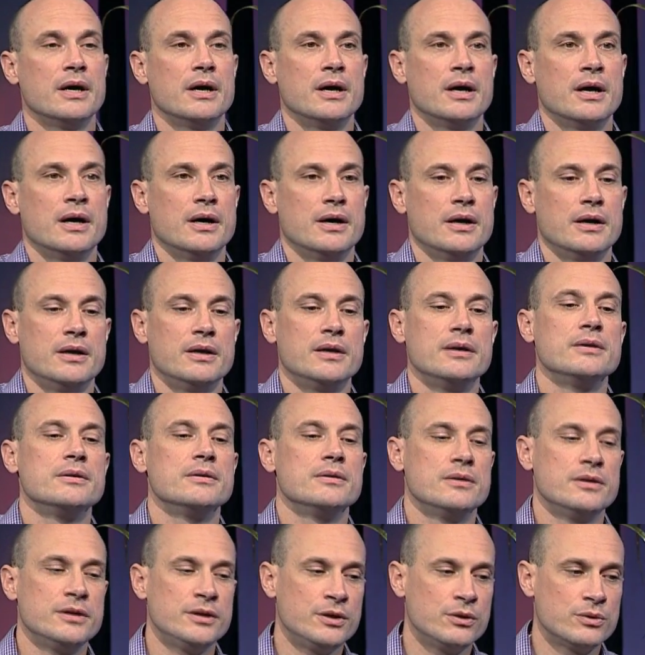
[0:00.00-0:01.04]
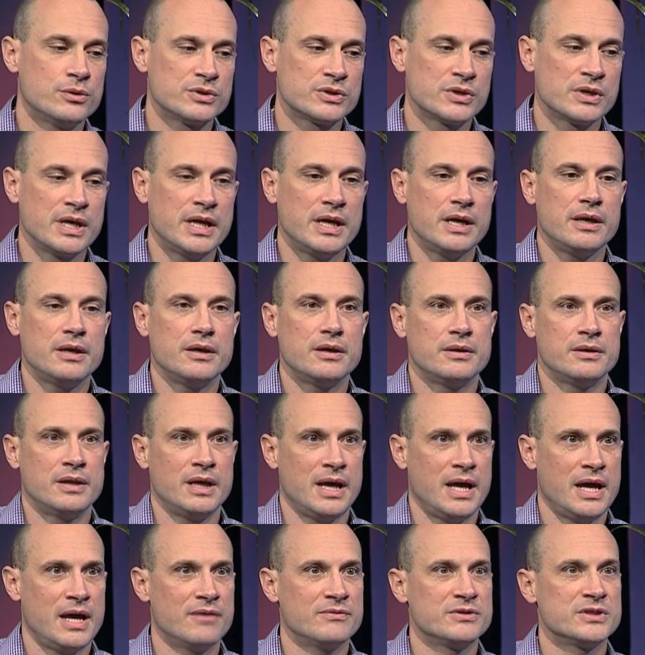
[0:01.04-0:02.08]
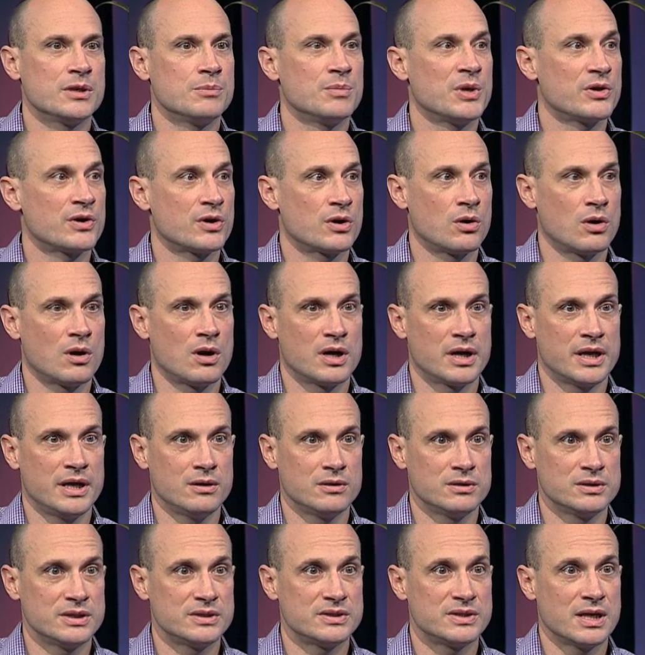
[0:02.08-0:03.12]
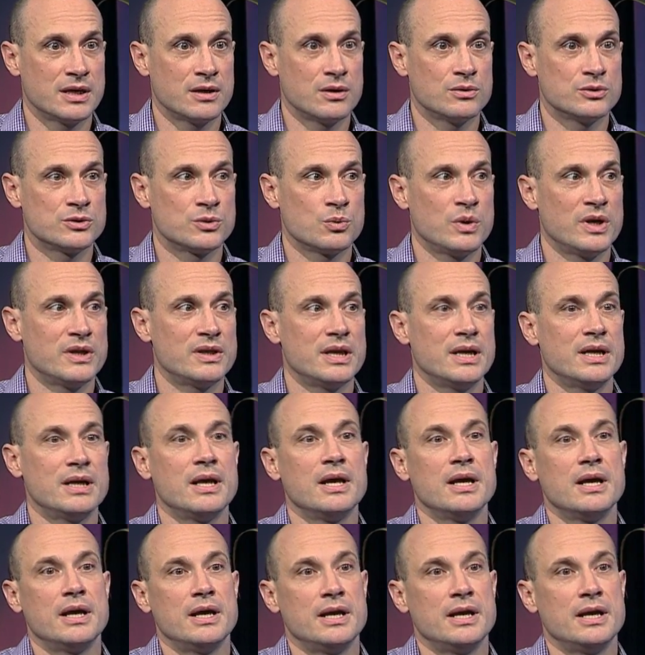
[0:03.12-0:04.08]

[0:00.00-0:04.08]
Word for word: uh, usually they have some other chronic illness that goes with it,